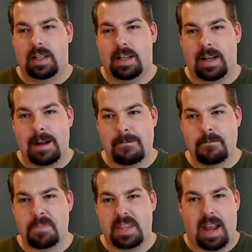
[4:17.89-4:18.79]

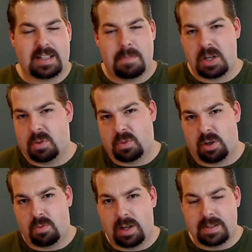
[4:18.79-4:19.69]
The exhibition was
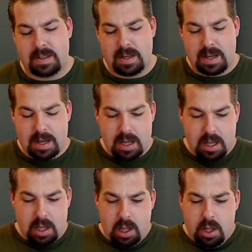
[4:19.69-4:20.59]
where it was.
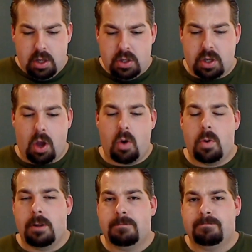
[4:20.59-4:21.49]

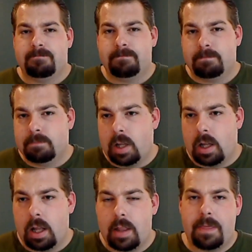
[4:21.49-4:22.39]
So,
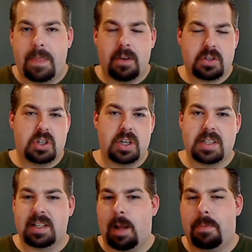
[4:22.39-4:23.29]
those are
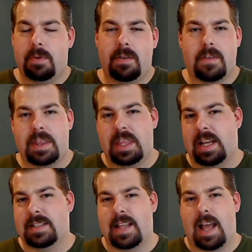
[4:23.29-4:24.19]
just a couple of the
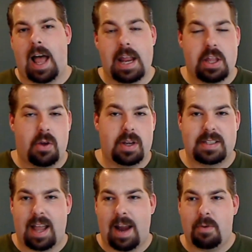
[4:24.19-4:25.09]
things that I
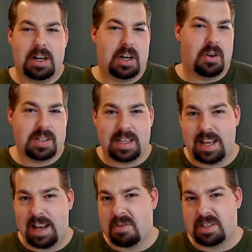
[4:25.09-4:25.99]
noticed. I really didn't notice
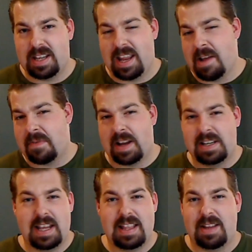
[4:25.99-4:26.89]
anything else. If I
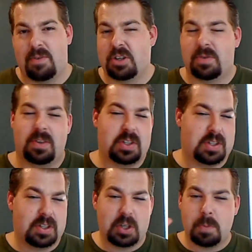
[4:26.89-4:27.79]
did, they were just
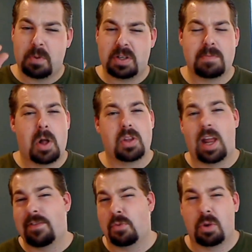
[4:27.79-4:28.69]
super small,
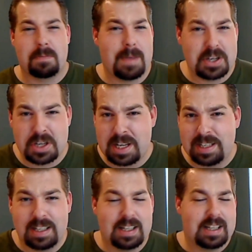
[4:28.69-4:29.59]
not even worth mentioning.